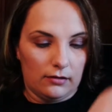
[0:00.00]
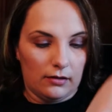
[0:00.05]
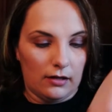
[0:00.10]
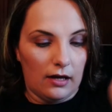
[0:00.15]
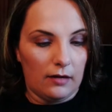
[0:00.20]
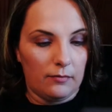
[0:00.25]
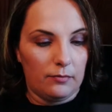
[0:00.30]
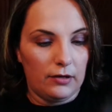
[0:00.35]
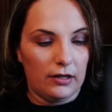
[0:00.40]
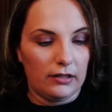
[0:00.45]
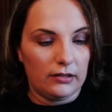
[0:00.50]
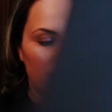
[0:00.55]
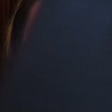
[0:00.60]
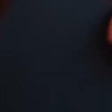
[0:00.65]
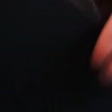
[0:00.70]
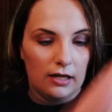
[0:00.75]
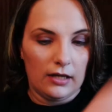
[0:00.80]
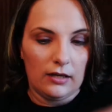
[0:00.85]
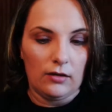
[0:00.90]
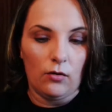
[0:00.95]
I picked
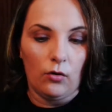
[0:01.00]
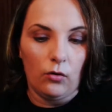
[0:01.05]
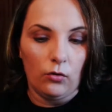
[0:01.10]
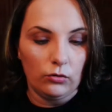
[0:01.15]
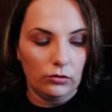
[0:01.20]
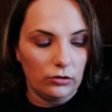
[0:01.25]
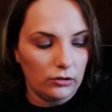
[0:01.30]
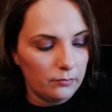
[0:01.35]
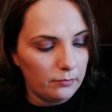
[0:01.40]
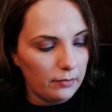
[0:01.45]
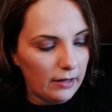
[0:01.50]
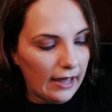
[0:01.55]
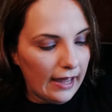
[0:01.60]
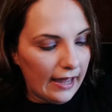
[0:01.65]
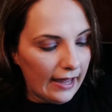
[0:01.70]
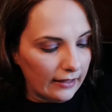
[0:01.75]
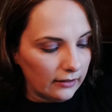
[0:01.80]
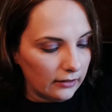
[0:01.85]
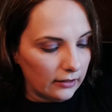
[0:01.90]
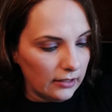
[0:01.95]
a older
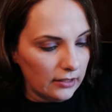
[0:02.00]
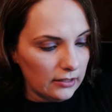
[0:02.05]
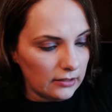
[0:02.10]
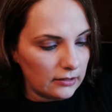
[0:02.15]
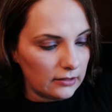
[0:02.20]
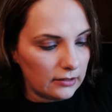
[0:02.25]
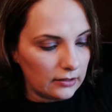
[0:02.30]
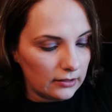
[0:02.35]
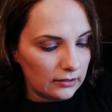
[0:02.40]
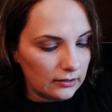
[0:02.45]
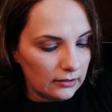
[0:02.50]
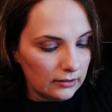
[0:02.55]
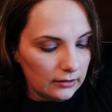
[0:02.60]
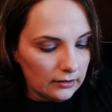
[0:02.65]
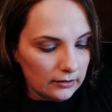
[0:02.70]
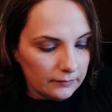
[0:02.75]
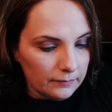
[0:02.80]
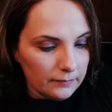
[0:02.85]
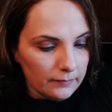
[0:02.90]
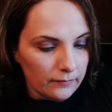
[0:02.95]
palette
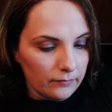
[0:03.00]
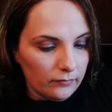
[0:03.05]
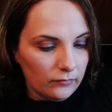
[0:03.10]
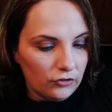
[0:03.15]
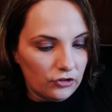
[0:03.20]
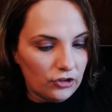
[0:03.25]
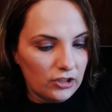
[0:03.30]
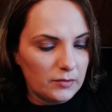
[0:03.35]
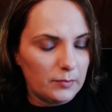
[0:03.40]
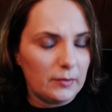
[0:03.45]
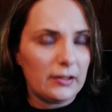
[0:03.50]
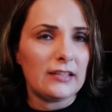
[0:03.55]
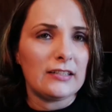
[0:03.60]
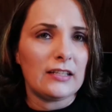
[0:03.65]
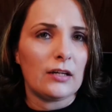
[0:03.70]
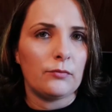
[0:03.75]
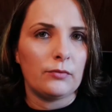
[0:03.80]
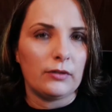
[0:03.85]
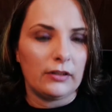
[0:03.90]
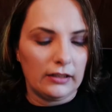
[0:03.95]
just because
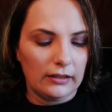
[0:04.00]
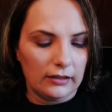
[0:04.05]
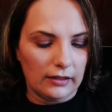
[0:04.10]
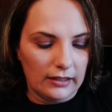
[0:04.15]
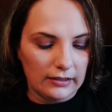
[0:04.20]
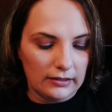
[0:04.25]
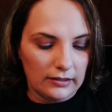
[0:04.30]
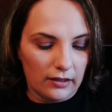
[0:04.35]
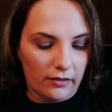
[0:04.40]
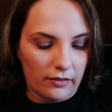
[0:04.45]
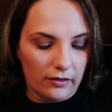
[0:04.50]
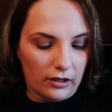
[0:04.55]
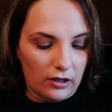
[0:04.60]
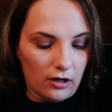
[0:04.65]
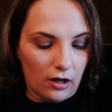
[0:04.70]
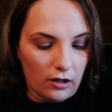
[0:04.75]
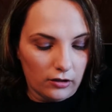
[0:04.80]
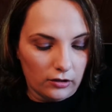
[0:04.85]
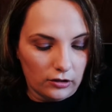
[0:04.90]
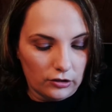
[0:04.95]
I really liked the
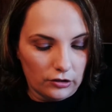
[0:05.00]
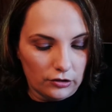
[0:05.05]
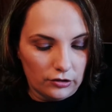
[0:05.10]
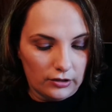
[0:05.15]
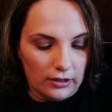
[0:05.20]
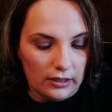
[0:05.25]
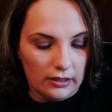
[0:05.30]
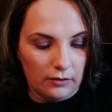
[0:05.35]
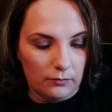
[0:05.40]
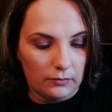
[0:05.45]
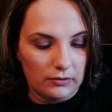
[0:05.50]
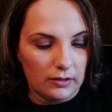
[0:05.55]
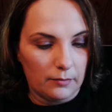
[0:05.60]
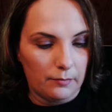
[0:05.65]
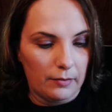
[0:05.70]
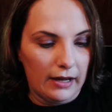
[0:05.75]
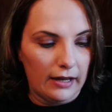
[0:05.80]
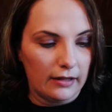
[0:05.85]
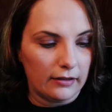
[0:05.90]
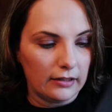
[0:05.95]
colors, and it was a
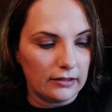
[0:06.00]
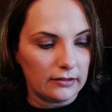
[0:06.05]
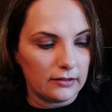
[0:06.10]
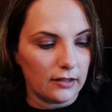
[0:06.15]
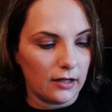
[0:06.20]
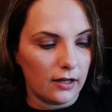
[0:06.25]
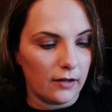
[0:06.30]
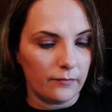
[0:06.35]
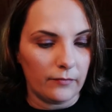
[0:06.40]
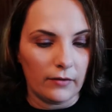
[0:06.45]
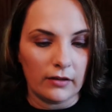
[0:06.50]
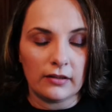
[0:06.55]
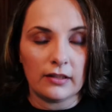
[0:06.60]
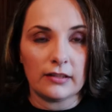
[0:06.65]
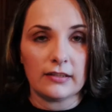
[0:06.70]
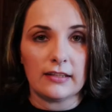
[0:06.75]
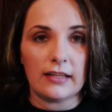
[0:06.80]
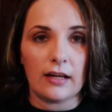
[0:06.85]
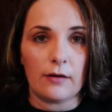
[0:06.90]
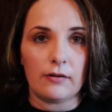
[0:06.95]
palette, and
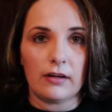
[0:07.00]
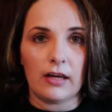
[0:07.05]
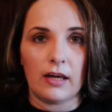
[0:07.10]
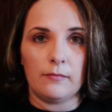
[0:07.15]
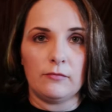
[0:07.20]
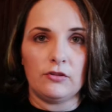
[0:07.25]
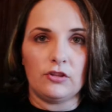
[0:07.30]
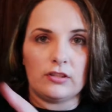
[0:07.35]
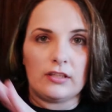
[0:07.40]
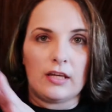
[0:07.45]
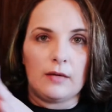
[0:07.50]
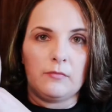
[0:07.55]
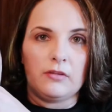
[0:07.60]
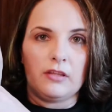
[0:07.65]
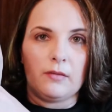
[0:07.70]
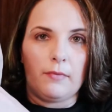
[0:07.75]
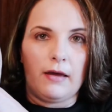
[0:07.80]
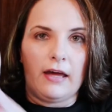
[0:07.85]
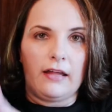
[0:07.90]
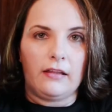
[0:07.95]
this is how it came. It just came with
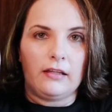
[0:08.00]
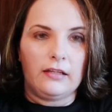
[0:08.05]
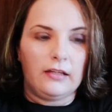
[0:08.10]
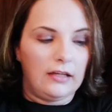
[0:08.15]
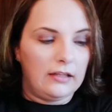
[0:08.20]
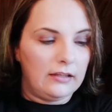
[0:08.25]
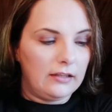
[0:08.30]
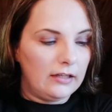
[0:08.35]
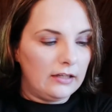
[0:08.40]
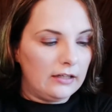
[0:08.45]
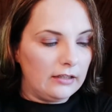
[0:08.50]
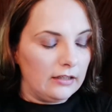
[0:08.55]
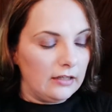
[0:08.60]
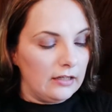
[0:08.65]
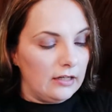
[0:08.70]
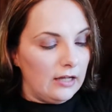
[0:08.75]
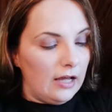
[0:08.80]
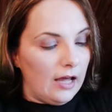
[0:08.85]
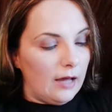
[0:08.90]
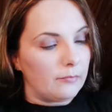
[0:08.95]
the palette, and then
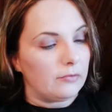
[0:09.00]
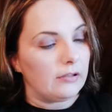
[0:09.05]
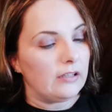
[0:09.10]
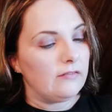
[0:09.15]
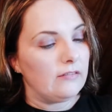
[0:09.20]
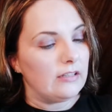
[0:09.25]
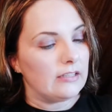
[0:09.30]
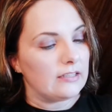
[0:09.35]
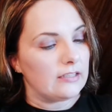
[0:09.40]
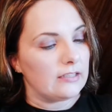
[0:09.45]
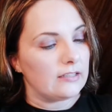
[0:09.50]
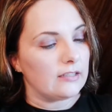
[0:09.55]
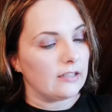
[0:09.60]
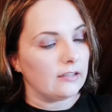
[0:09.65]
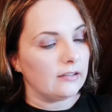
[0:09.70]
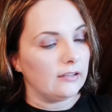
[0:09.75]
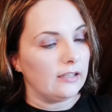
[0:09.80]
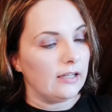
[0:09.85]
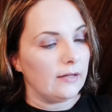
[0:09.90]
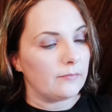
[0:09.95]
I believe this is a
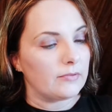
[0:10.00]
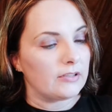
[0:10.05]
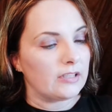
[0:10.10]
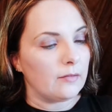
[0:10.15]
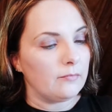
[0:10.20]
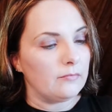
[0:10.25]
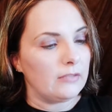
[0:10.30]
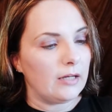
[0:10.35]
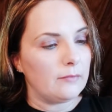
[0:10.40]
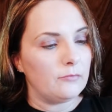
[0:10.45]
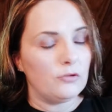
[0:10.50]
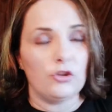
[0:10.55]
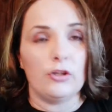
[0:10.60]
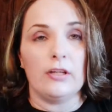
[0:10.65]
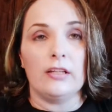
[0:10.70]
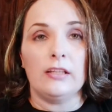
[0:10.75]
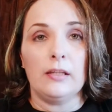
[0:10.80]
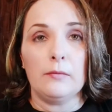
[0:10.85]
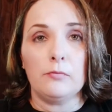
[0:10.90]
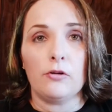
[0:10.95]
lip. Sometimes you
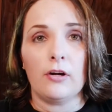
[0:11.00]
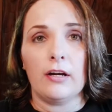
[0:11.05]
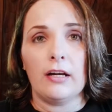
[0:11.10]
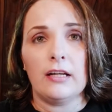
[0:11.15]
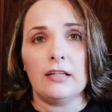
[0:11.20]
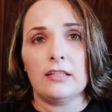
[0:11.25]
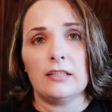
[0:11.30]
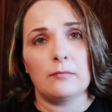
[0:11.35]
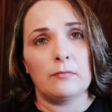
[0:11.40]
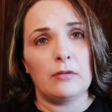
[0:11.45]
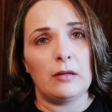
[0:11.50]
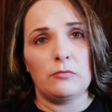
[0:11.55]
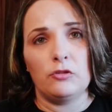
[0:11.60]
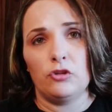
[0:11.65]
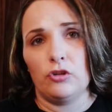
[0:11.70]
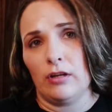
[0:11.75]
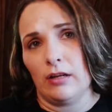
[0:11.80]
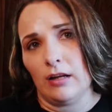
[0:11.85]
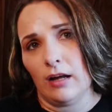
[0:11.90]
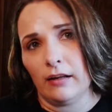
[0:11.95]
get lip crayons, sometimes
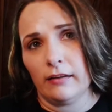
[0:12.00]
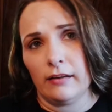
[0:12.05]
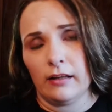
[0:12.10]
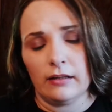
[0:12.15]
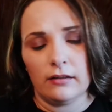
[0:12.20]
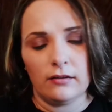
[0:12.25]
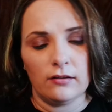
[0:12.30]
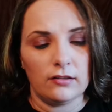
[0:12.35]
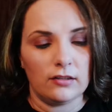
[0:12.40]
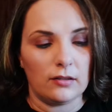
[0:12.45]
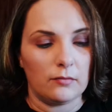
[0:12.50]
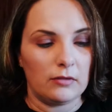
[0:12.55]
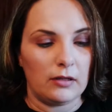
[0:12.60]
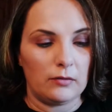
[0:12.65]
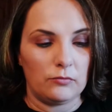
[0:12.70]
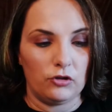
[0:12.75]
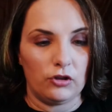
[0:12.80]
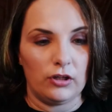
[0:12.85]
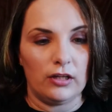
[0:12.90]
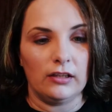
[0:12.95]
you get eyeliners,
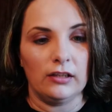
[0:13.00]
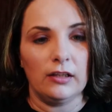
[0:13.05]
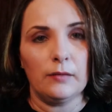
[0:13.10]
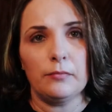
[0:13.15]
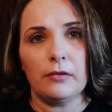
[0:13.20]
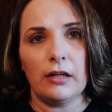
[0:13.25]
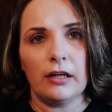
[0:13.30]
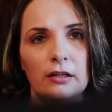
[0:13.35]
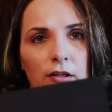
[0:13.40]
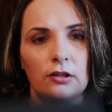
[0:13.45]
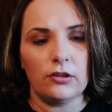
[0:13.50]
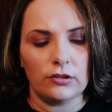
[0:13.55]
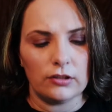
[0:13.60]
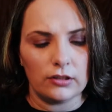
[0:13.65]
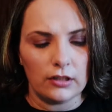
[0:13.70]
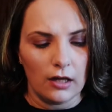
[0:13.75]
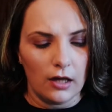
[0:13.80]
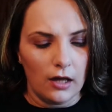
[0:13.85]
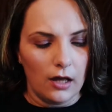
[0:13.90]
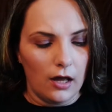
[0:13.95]
sometimes you get lip liners.
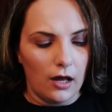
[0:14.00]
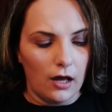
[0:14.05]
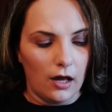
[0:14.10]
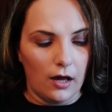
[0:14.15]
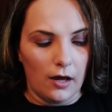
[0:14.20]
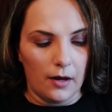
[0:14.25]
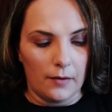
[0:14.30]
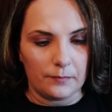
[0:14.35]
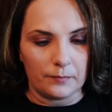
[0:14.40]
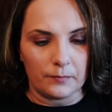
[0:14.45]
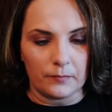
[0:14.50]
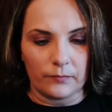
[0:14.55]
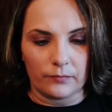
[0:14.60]
I